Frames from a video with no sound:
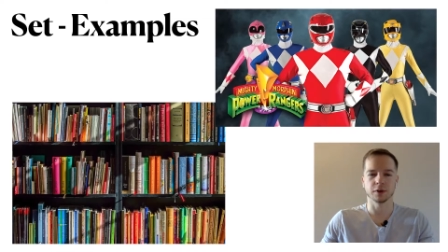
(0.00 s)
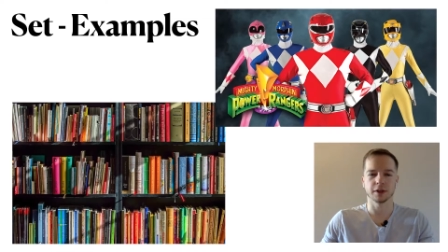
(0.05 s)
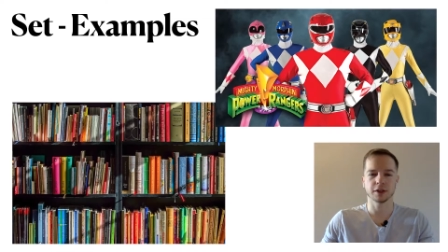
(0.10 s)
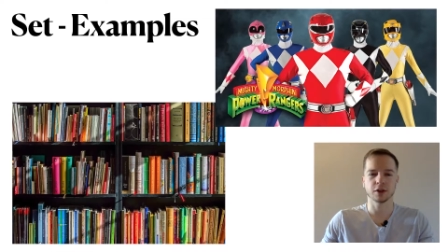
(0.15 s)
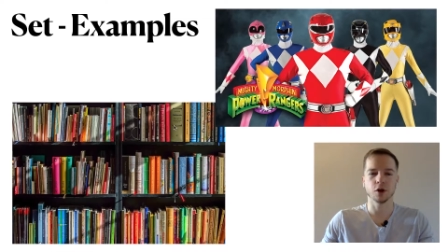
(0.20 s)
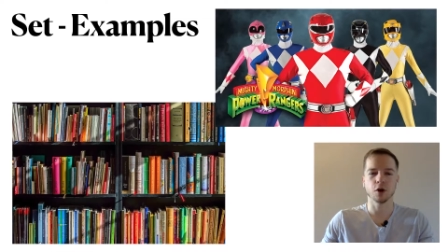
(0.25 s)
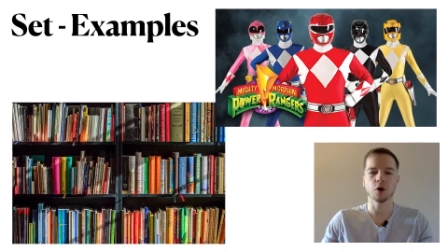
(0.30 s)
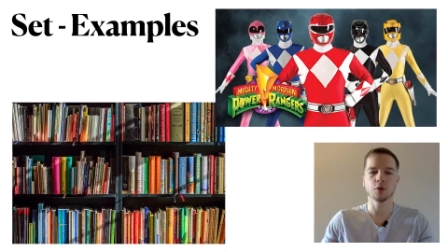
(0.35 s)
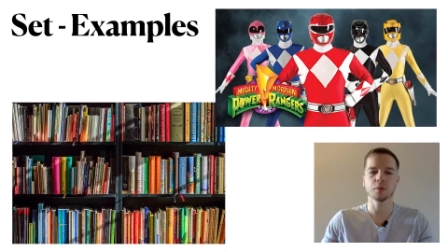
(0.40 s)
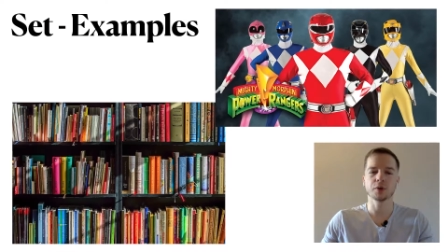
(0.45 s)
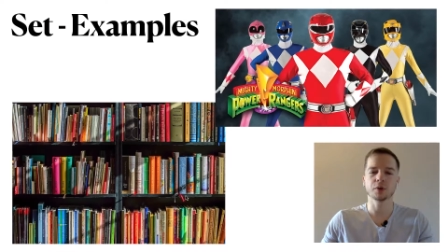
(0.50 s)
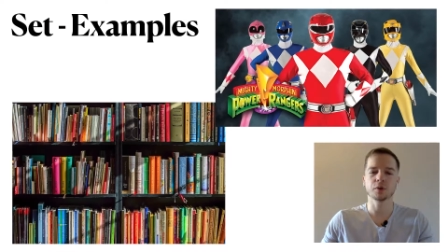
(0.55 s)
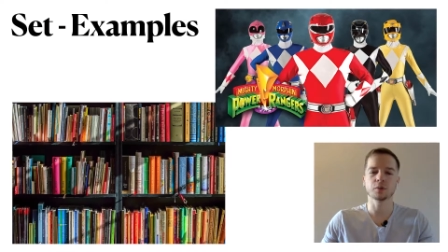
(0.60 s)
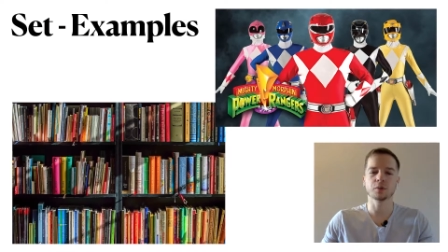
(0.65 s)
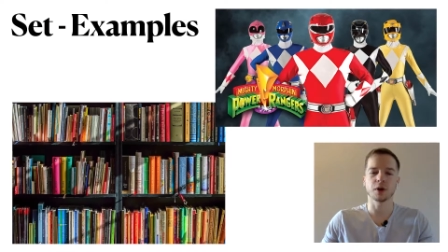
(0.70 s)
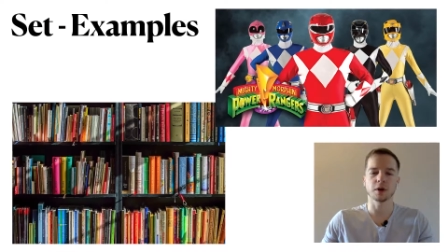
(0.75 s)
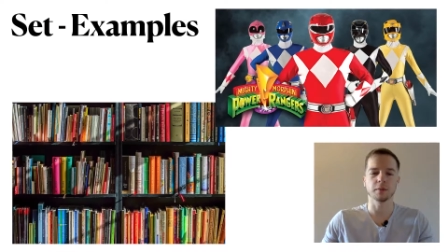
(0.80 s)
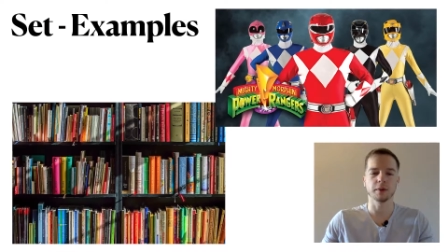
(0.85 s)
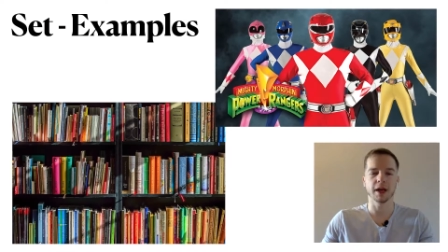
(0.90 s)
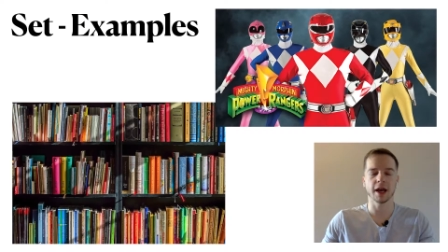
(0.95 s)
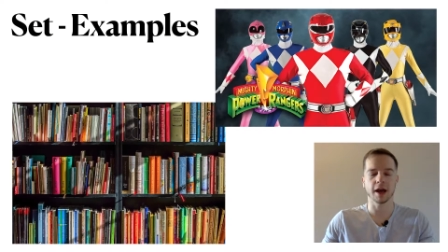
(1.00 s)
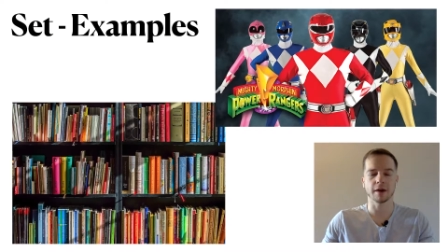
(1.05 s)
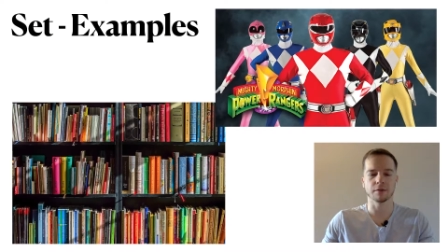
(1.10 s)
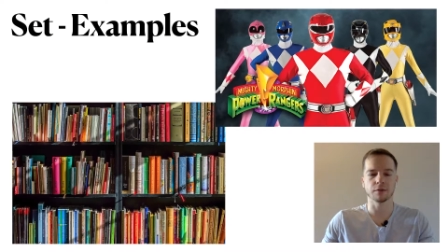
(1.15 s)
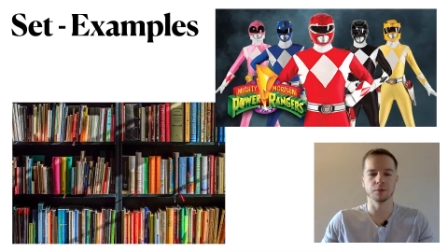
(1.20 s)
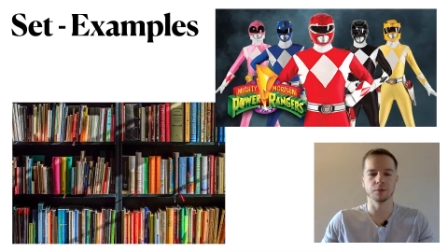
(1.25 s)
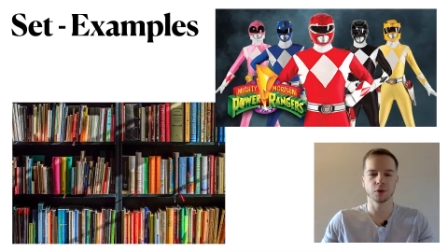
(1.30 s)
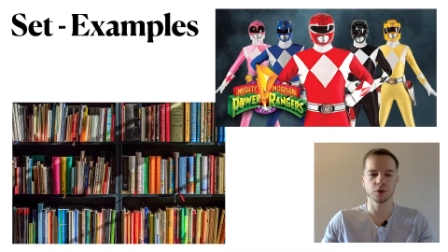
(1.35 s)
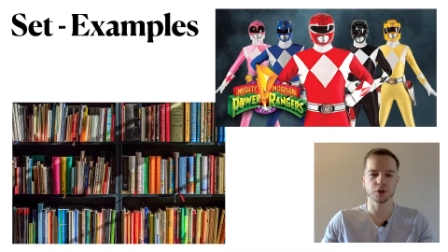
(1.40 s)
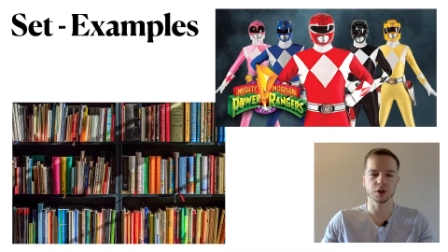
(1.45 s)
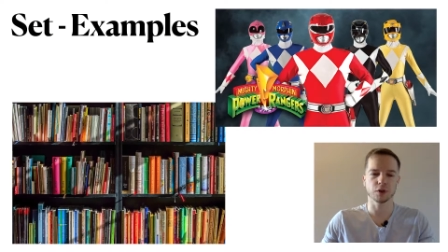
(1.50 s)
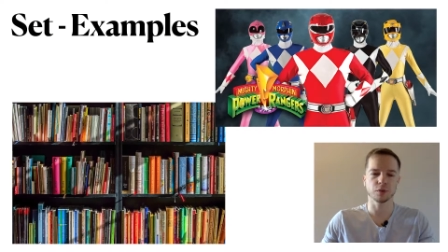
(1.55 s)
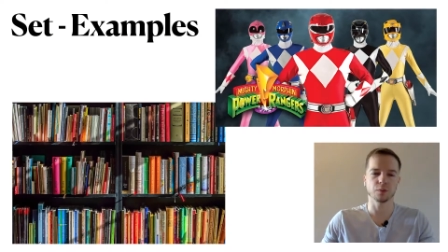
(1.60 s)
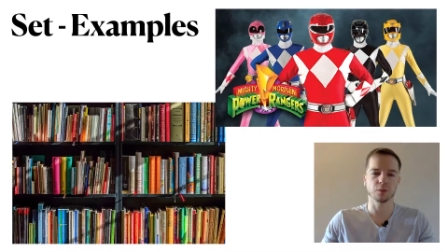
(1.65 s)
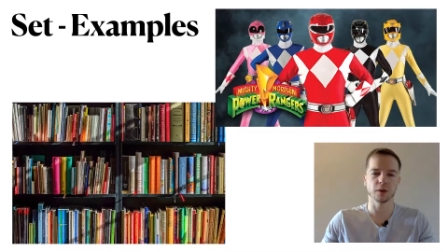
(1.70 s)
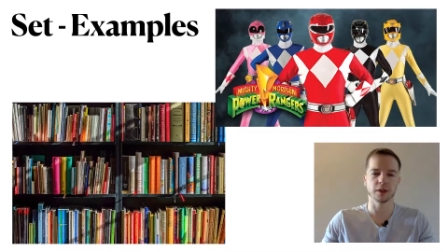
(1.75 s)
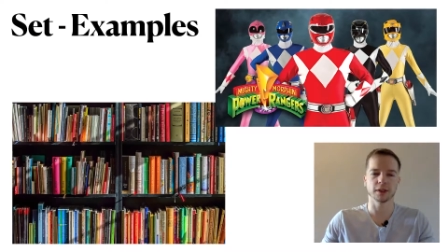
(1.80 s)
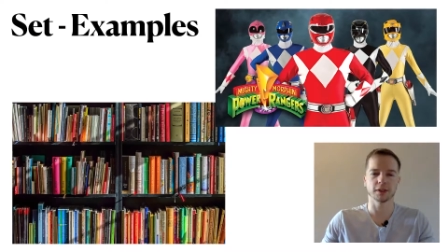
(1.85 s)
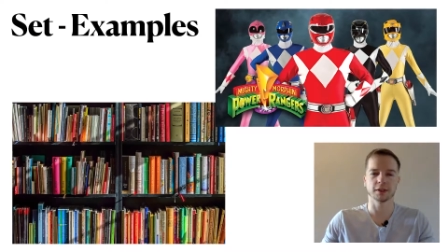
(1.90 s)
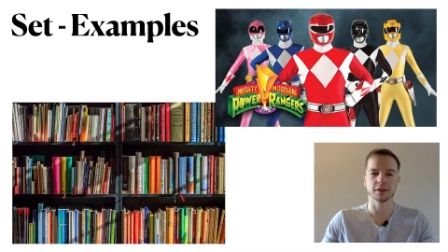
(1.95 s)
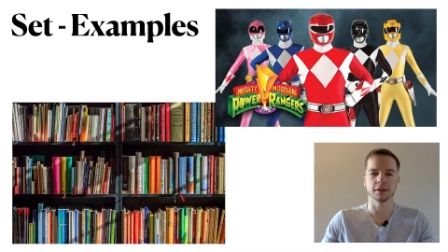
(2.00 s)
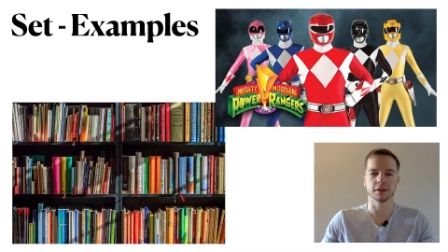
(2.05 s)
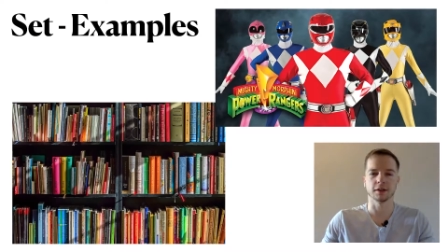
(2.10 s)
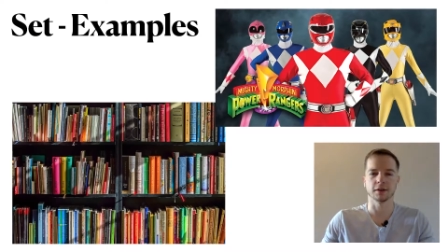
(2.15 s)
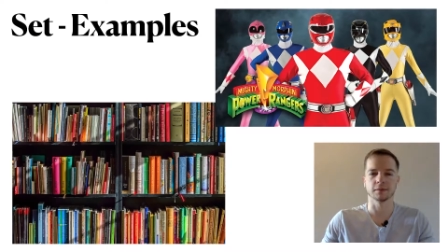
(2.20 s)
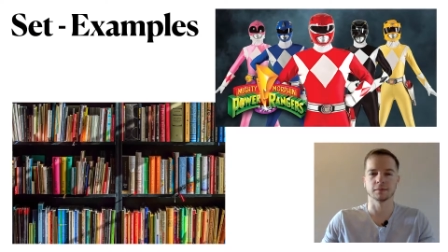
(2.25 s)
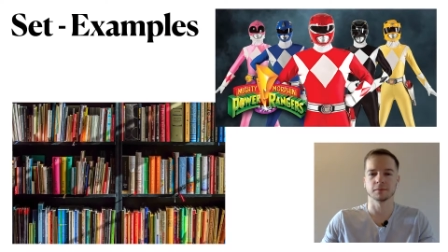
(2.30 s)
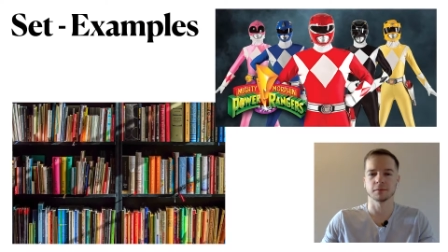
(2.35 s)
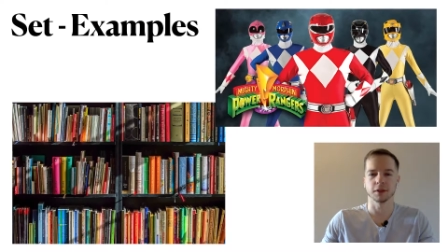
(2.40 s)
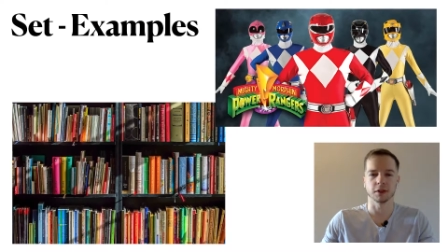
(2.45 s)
at home you probably have a bookshelf with a